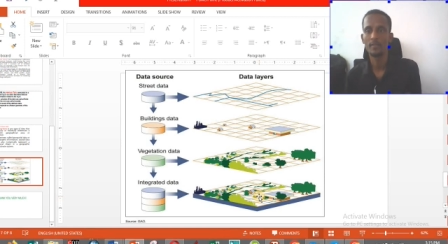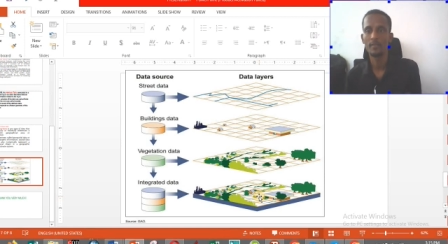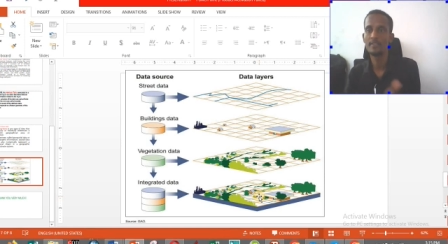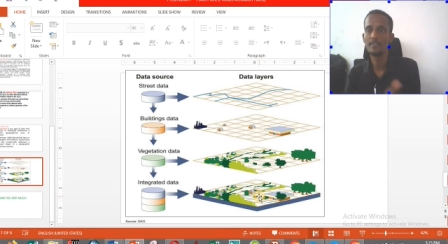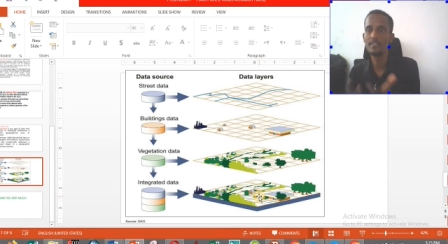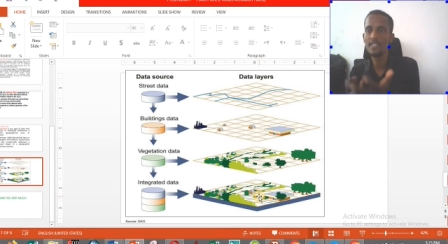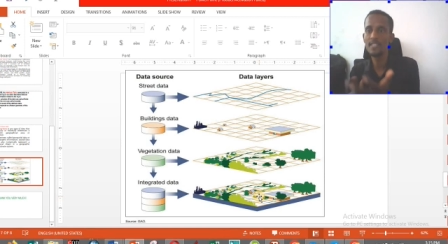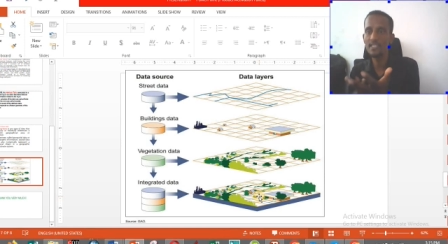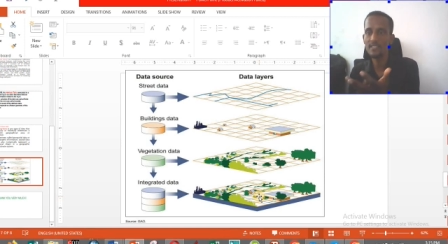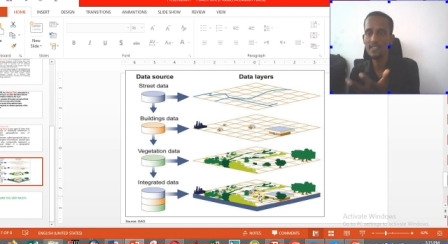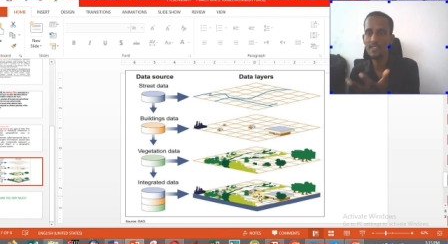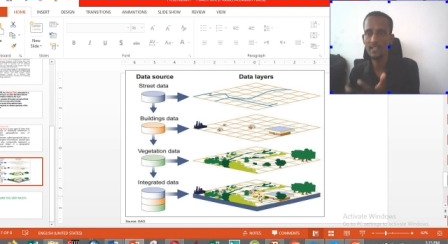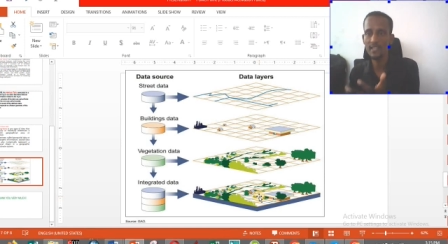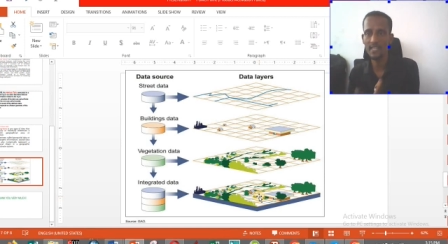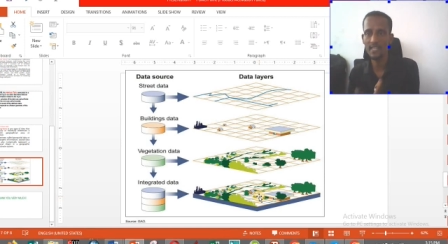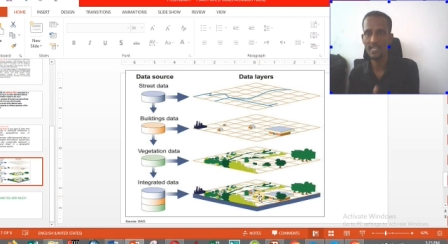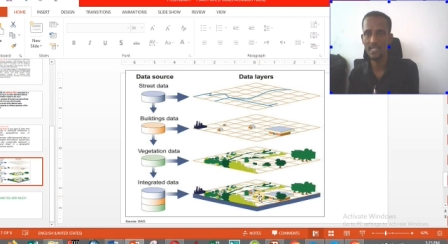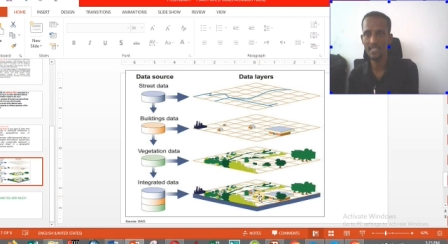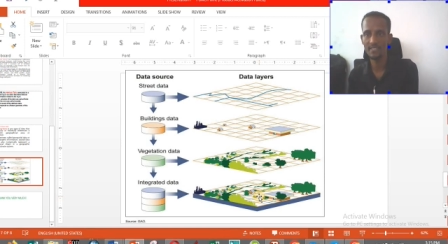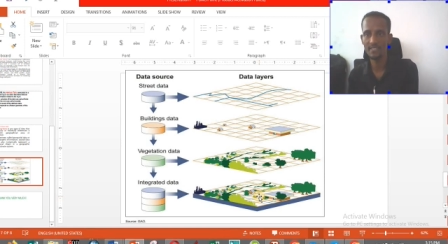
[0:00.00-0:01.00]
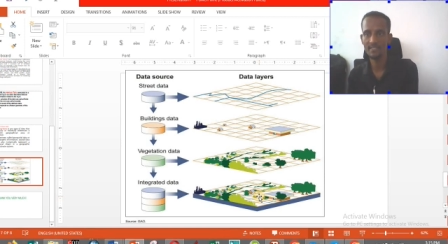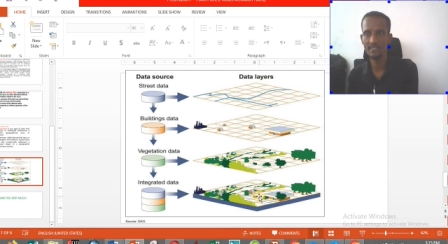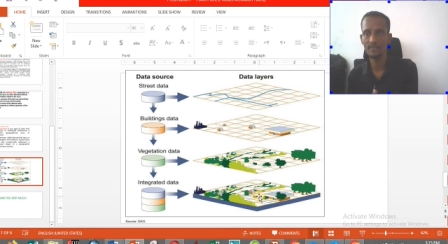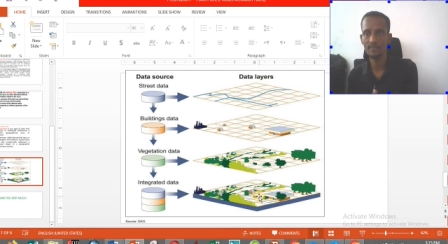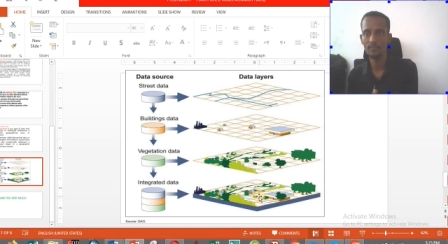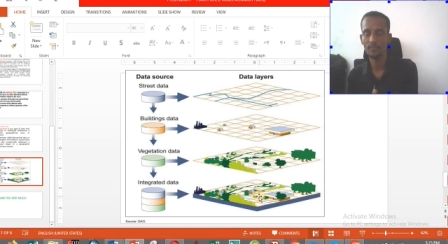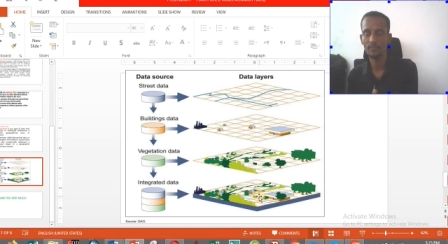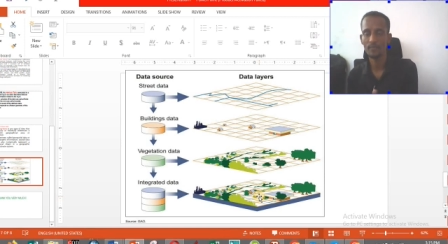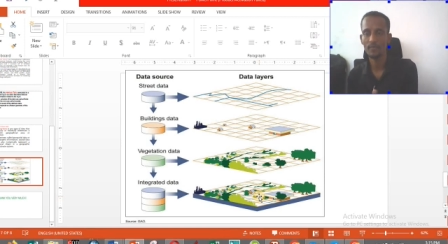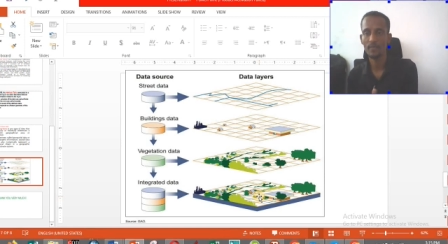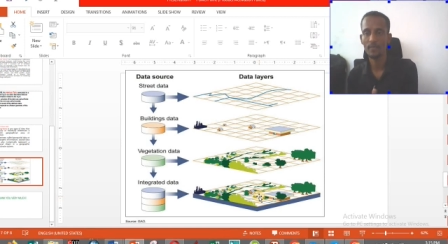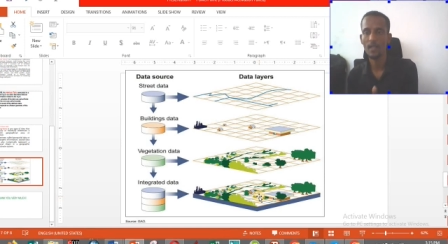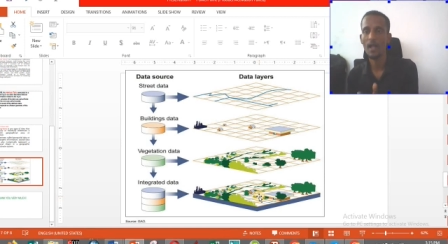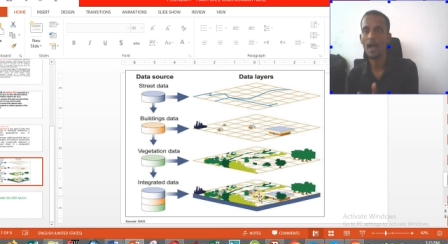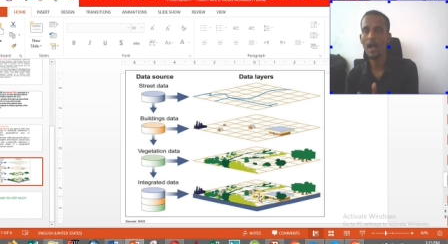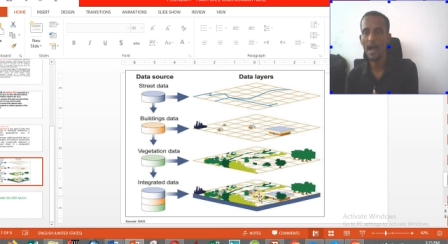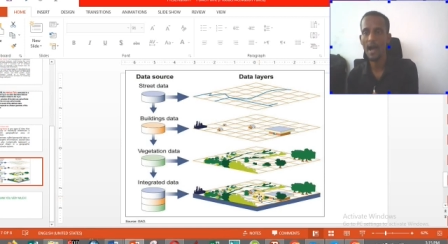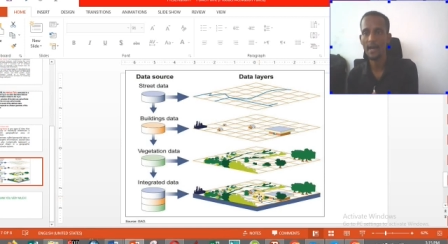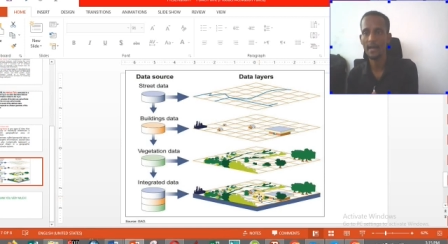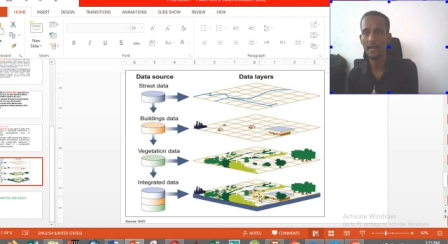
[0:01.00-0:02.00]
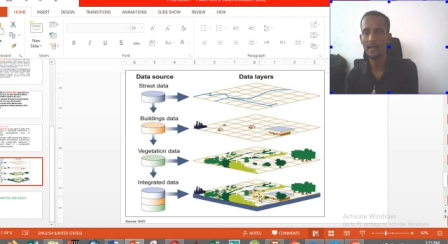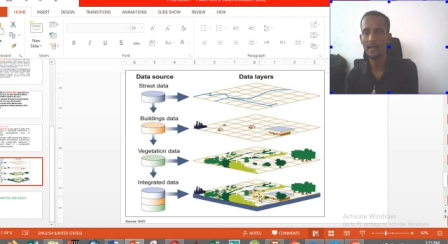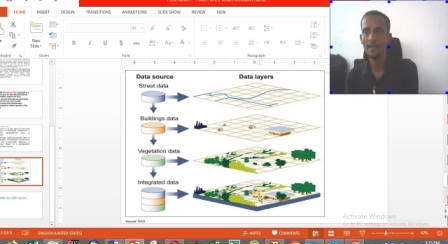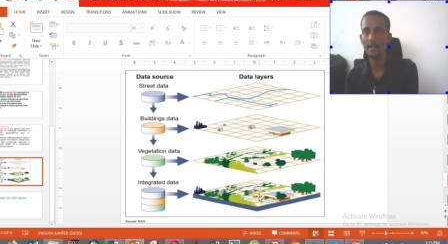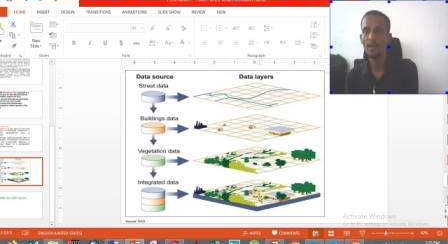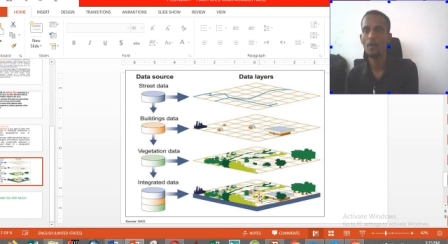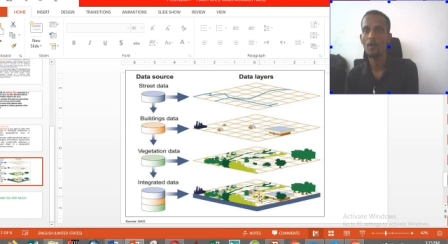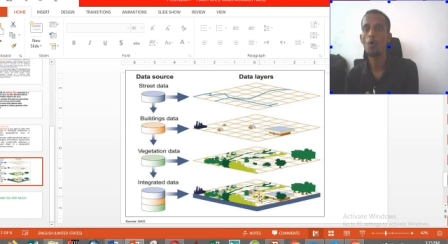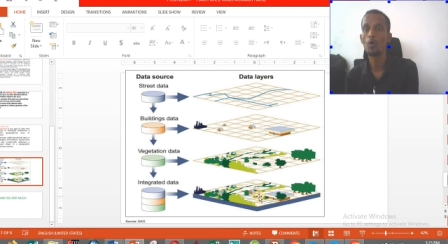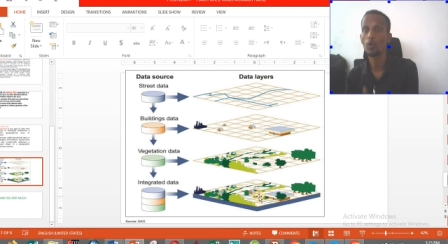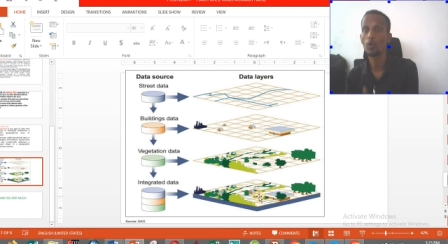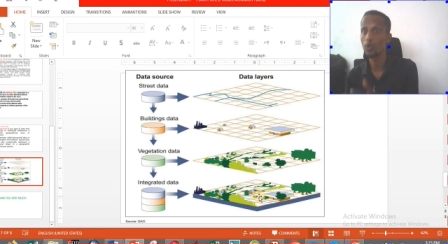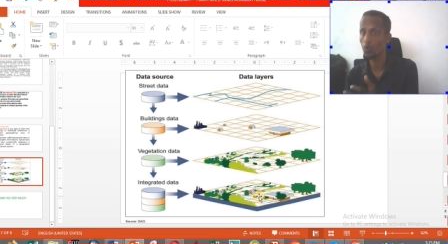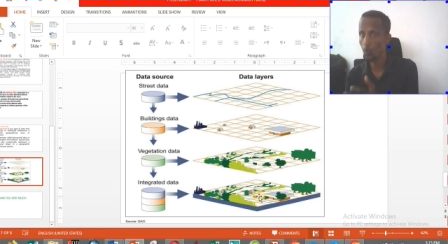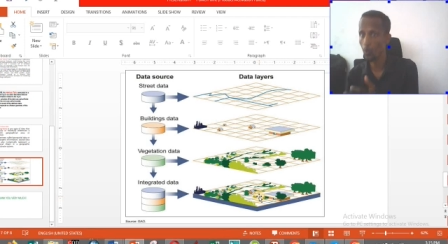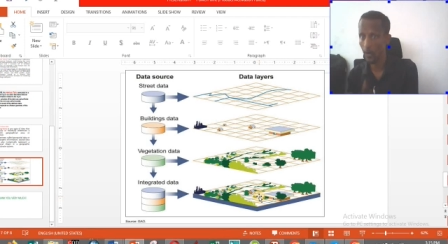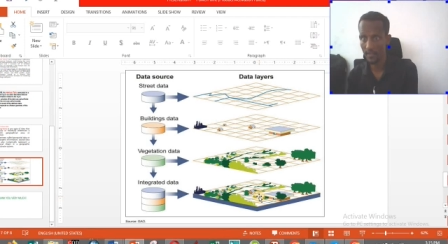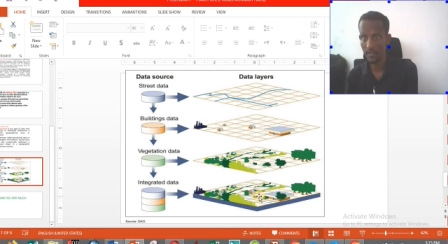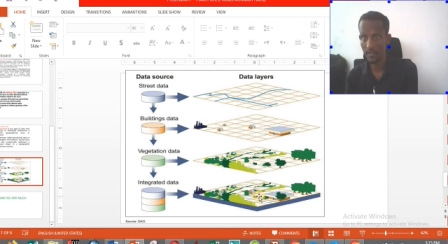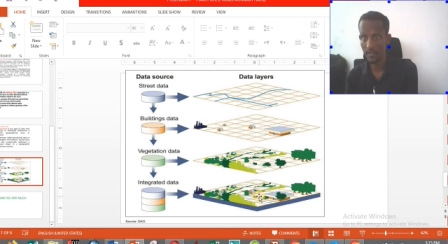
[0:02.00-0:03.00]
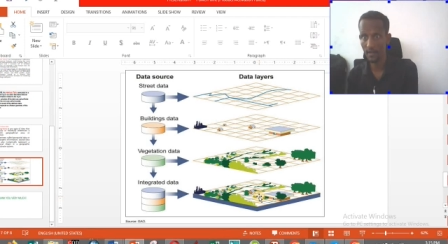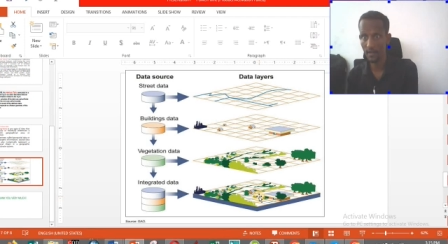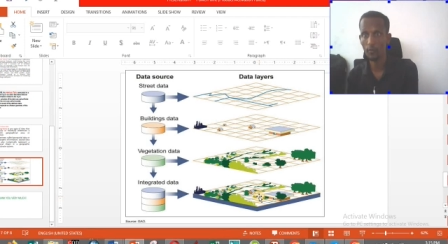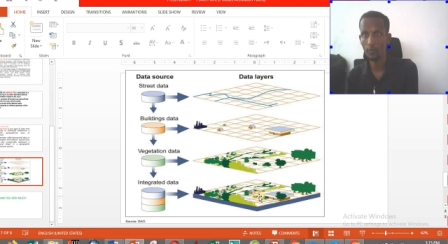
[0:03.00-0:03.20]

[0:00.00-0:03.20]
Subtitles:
these three things are all together.